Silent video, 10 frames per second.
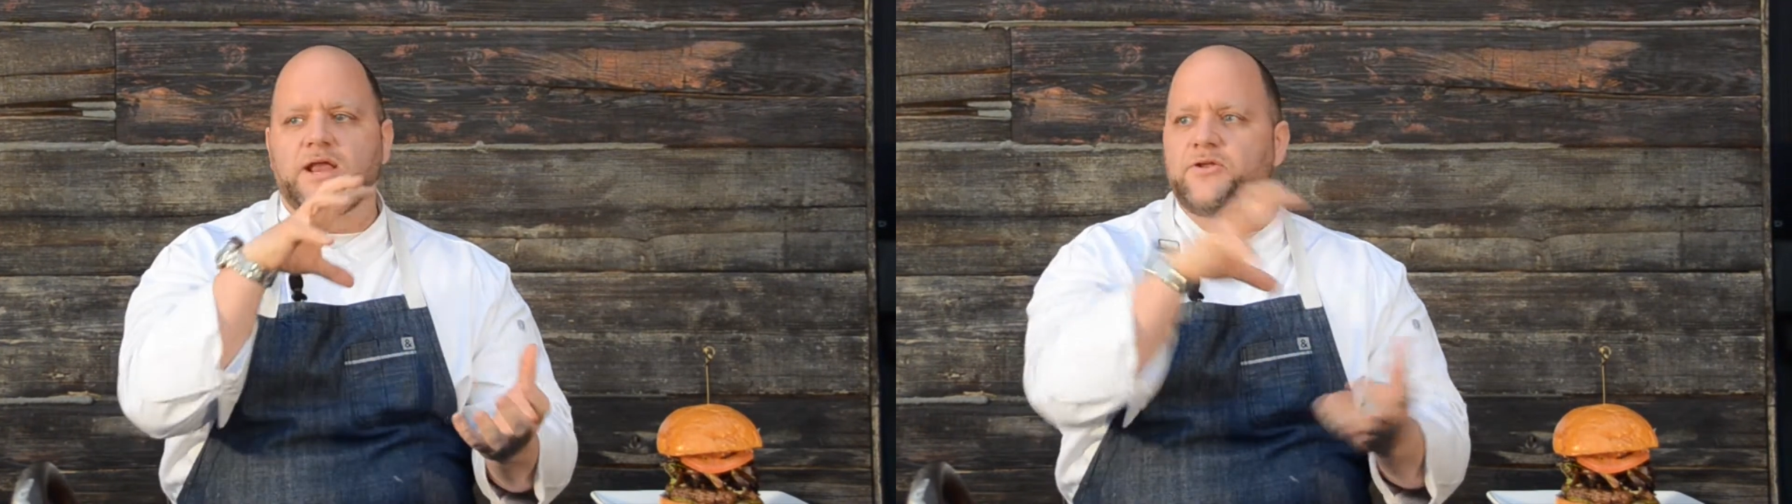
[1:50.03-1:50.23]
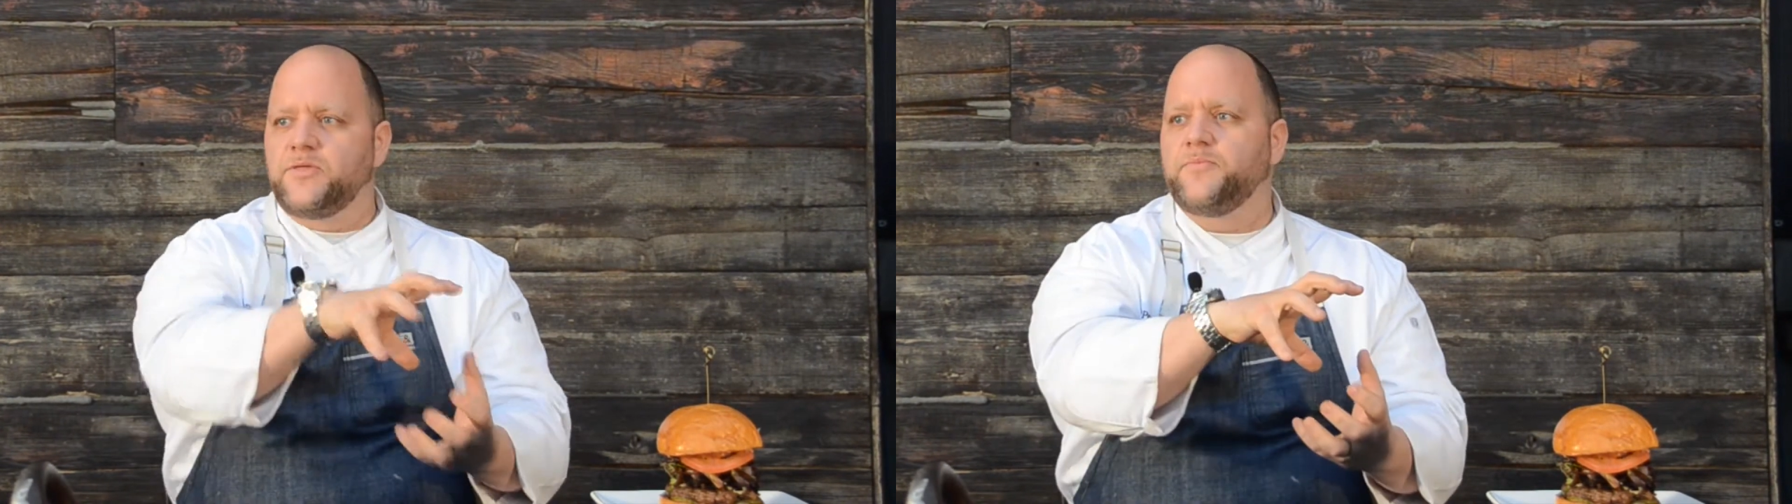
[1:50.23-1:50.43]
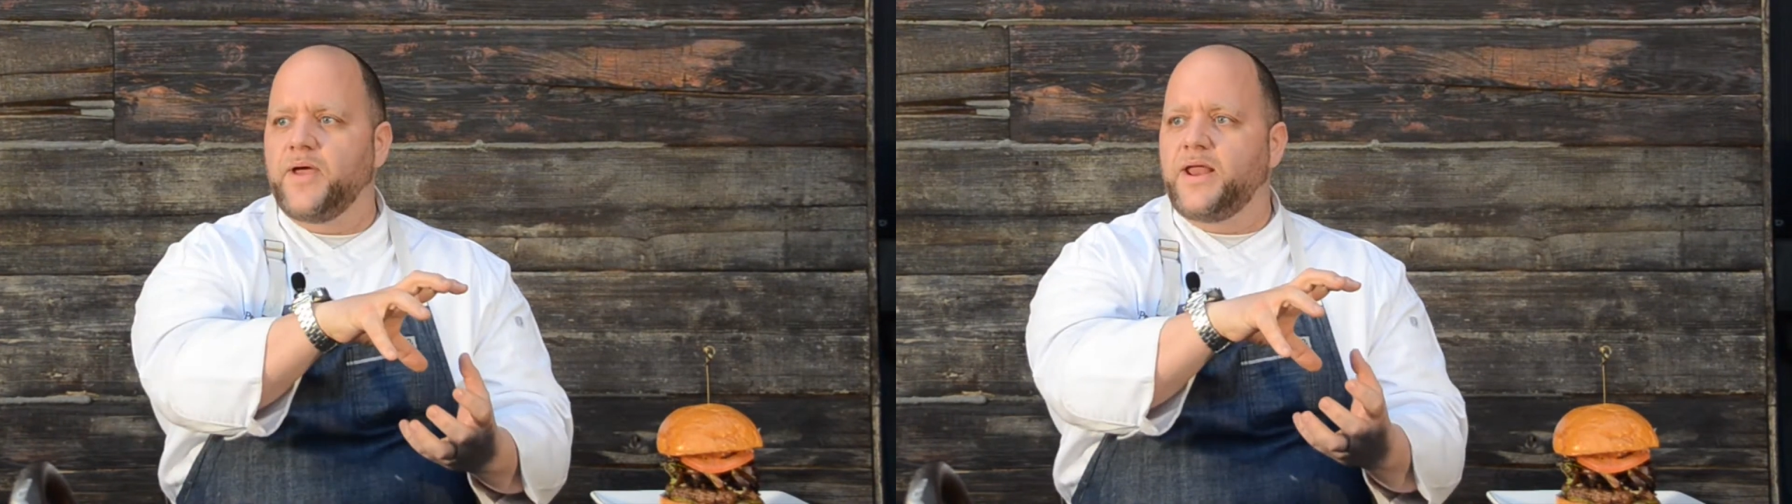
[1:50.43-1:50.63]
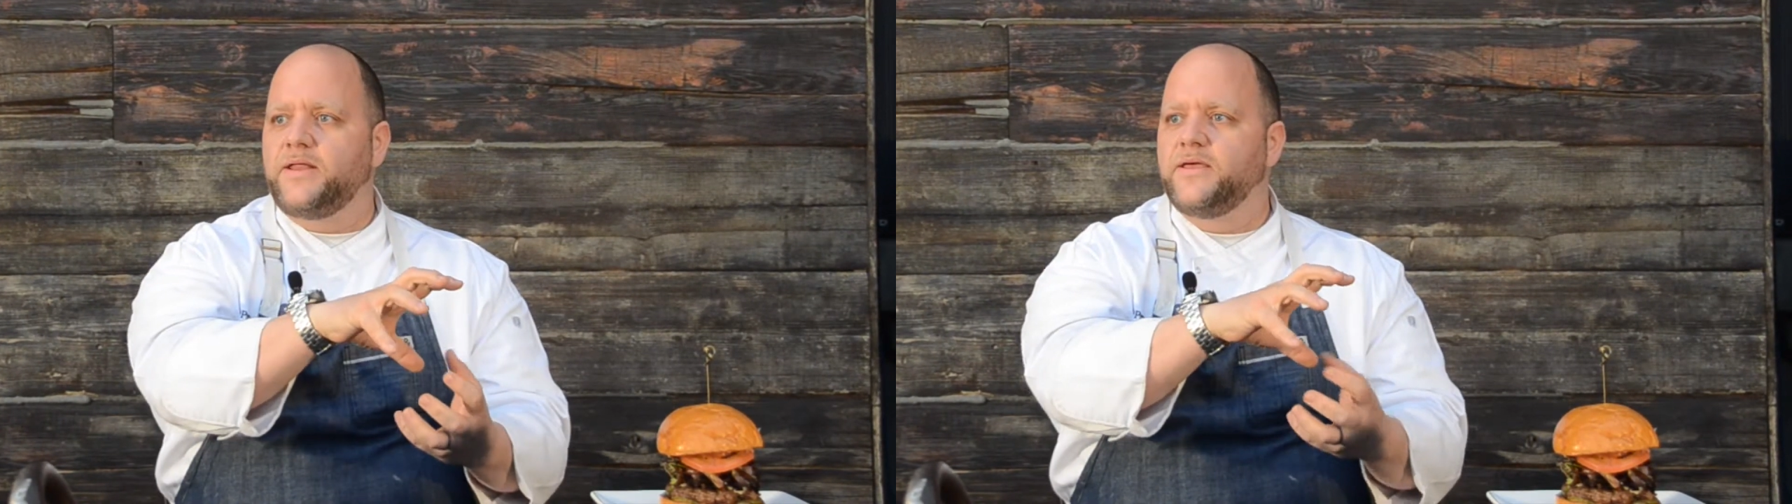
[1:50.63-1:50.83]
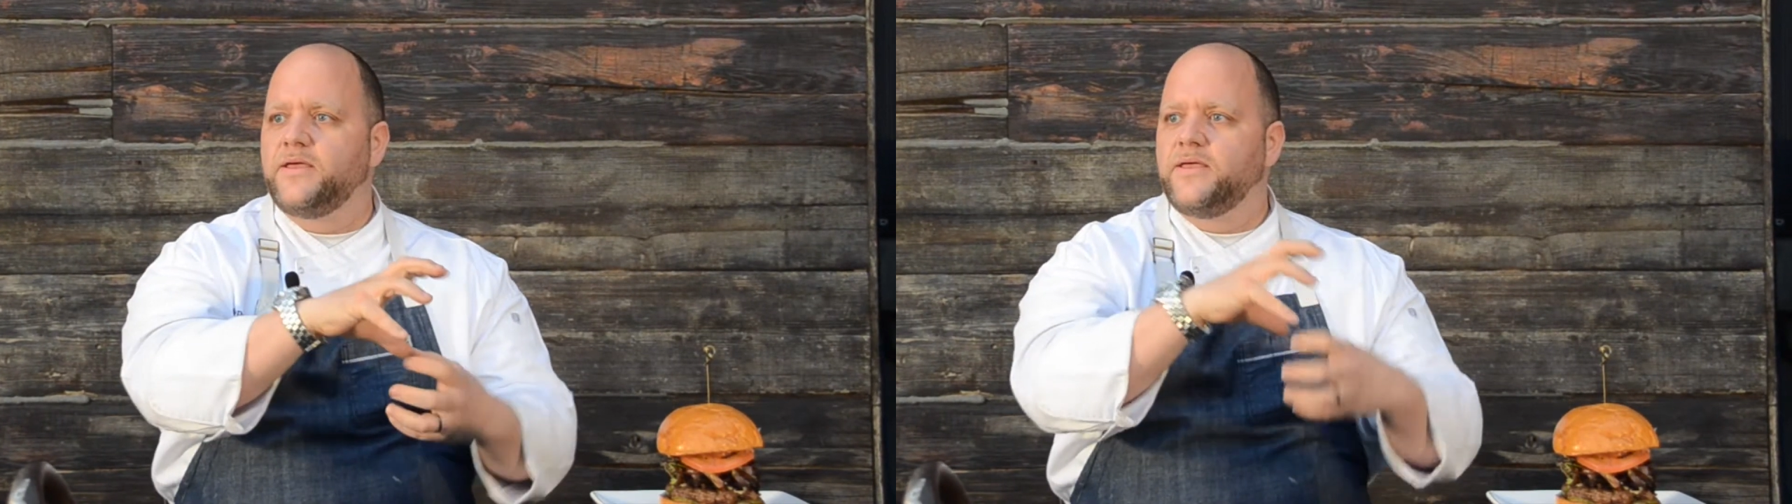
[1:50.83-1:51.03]
I knew the
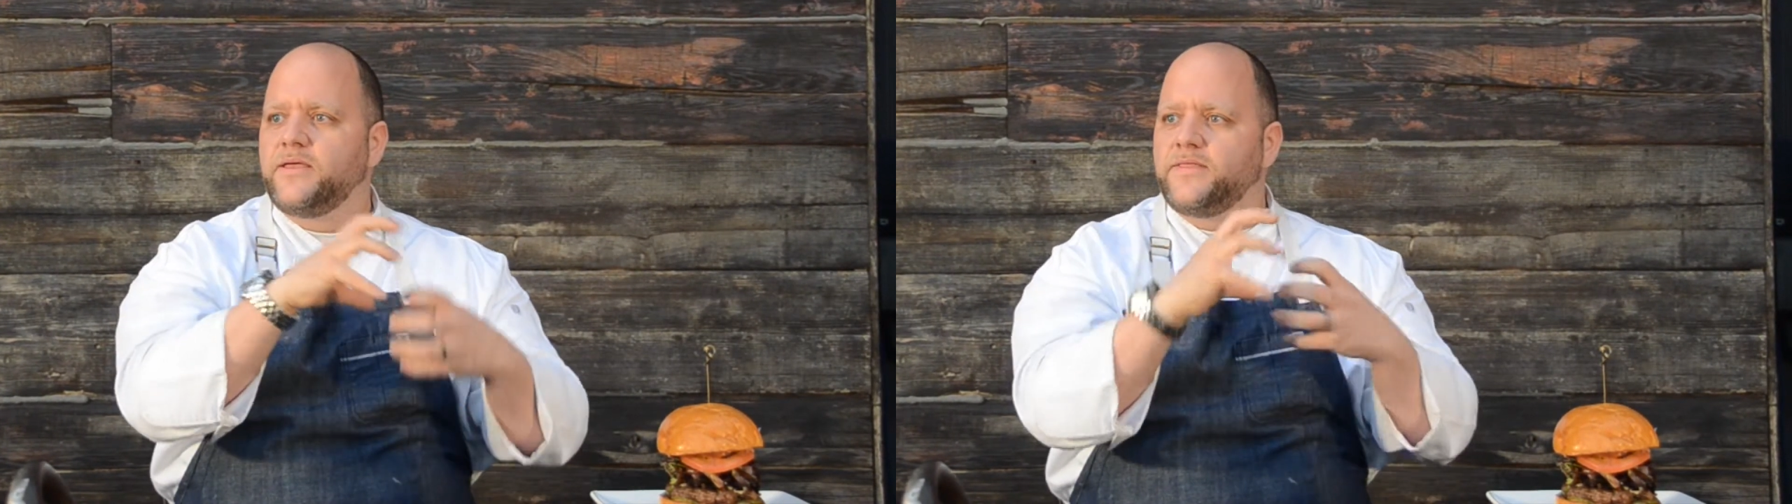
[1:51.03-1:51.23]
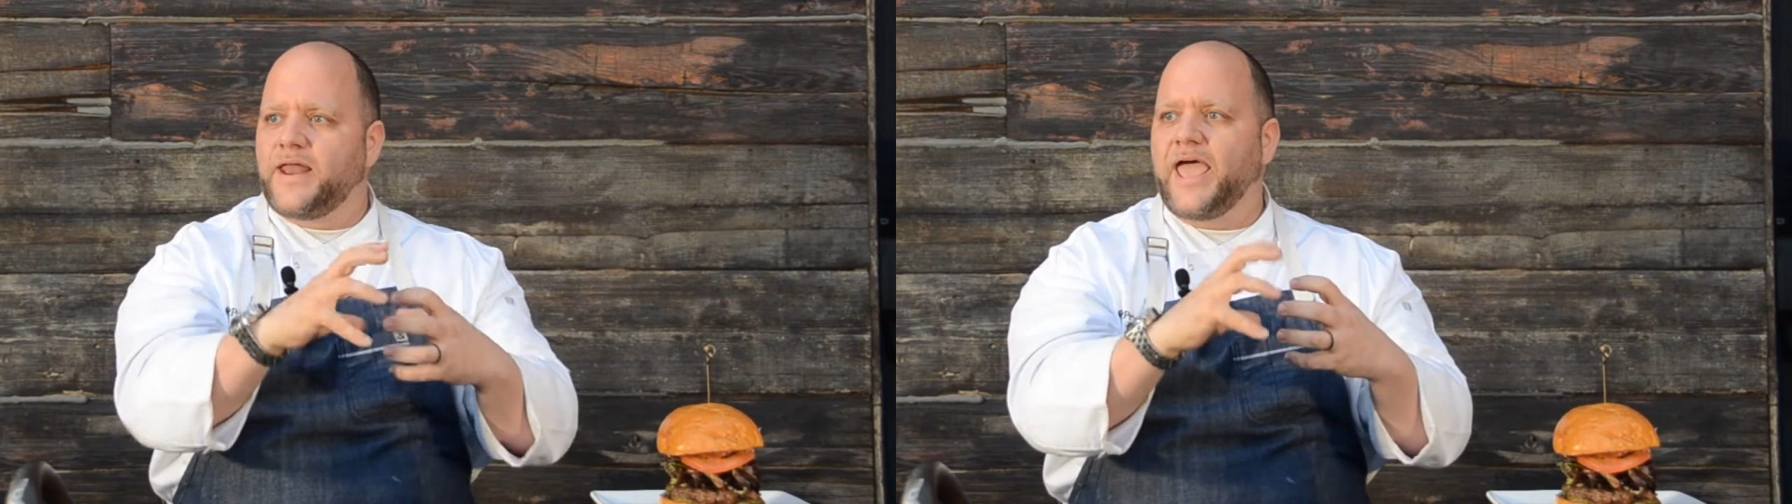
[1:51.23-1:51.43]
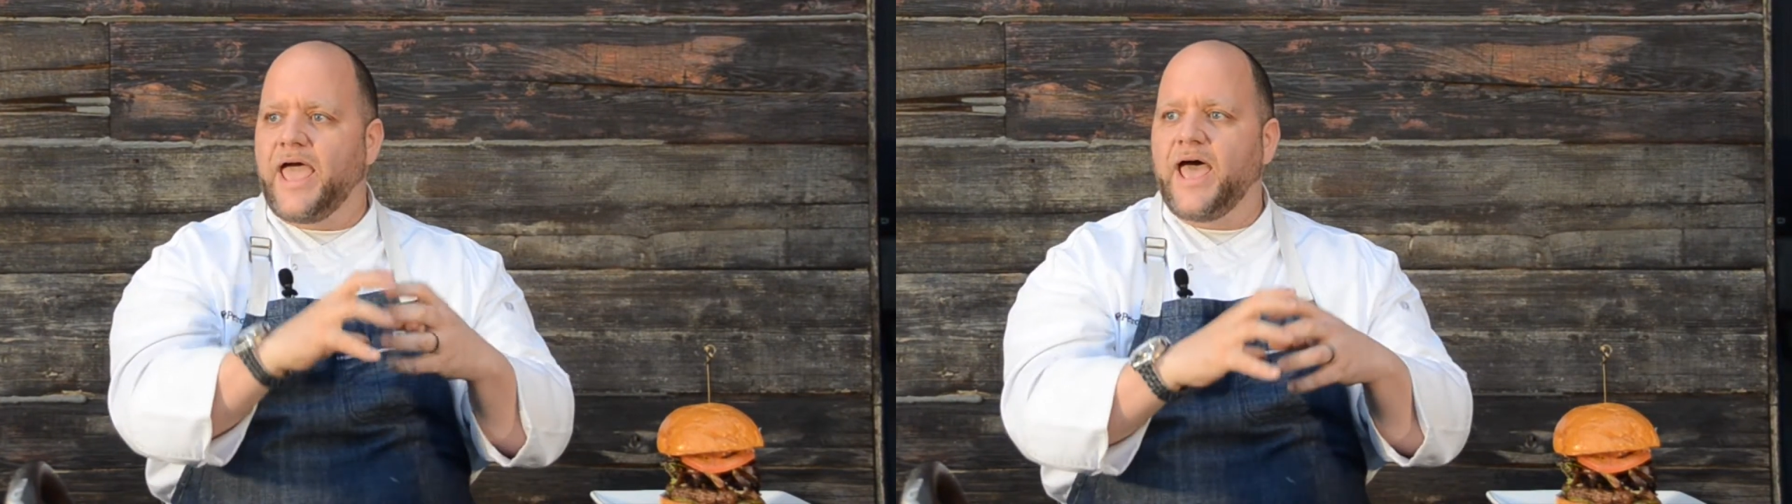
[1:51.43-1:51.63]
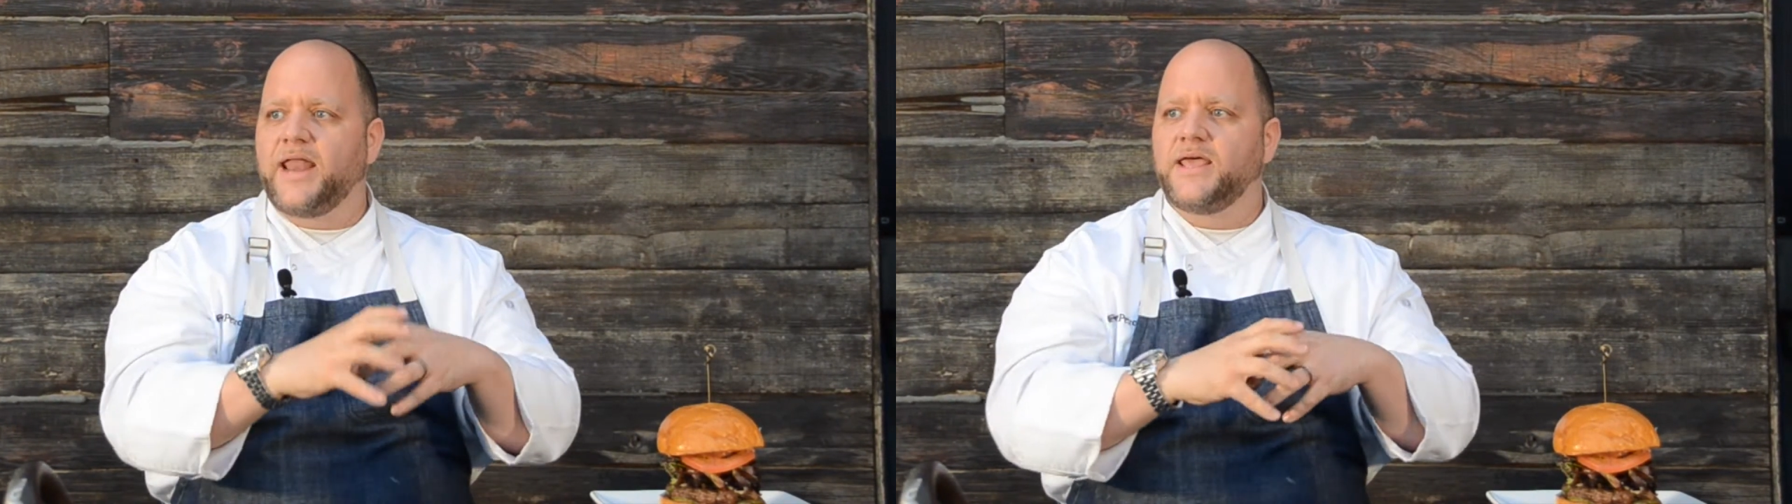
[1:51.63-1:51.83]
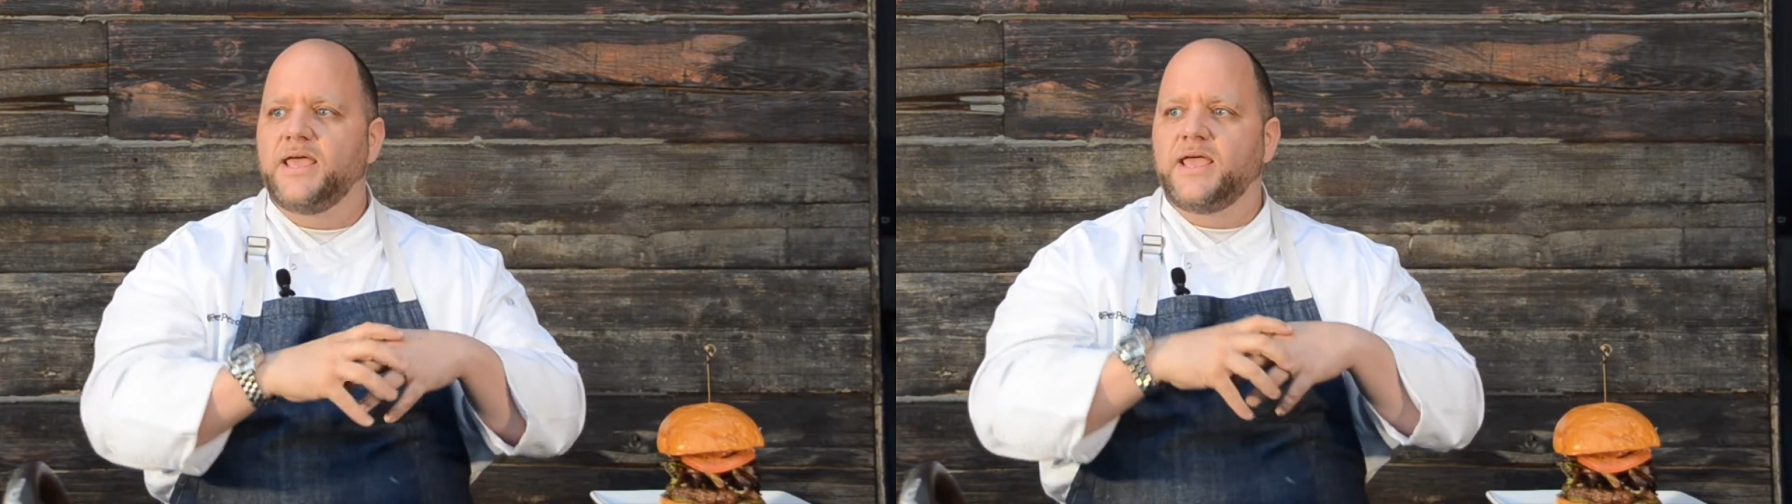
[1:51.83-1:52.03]
bread that I
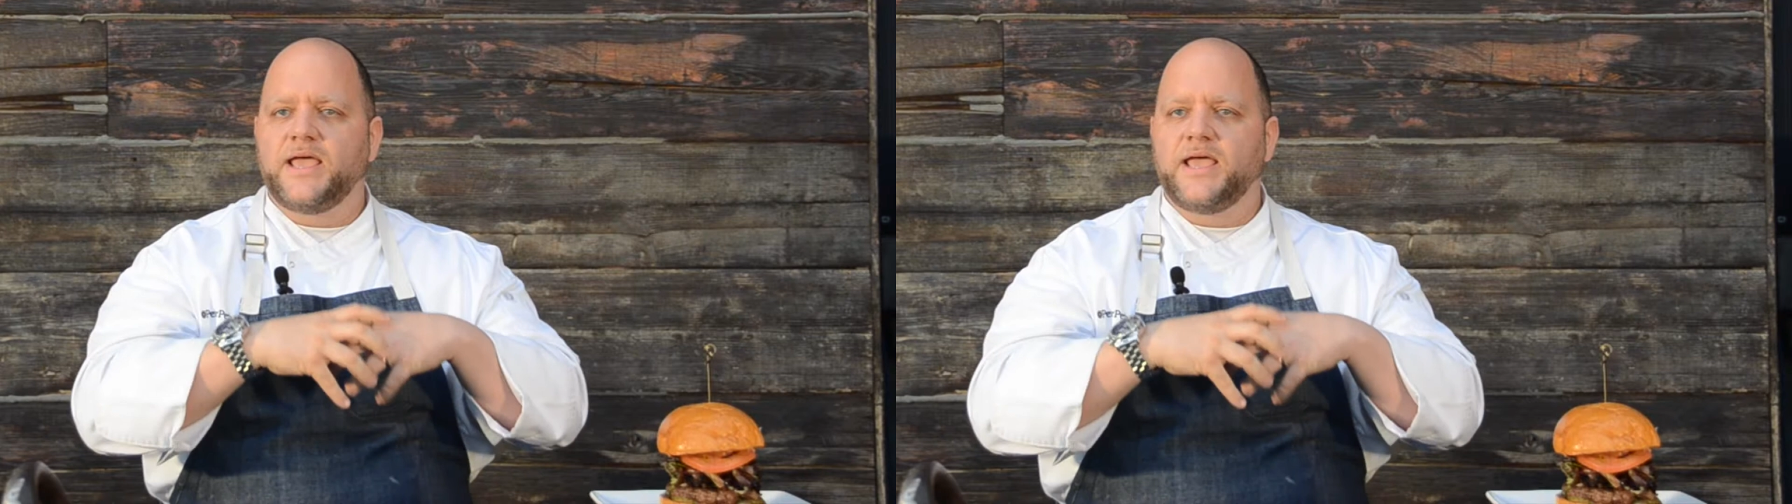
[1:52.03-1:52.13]
had,